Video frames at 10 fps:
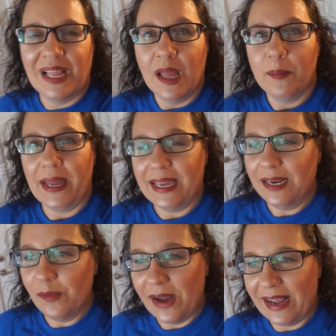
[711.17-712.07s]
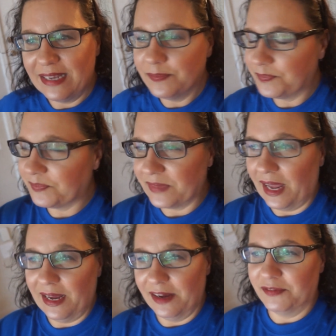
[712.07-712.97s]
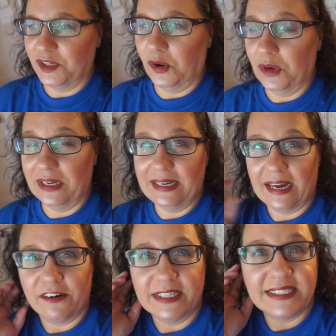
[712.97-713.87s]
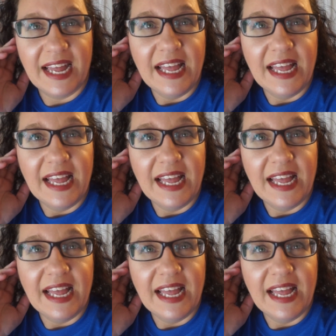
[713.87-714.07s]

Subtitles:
But anyway, I have totally digressed.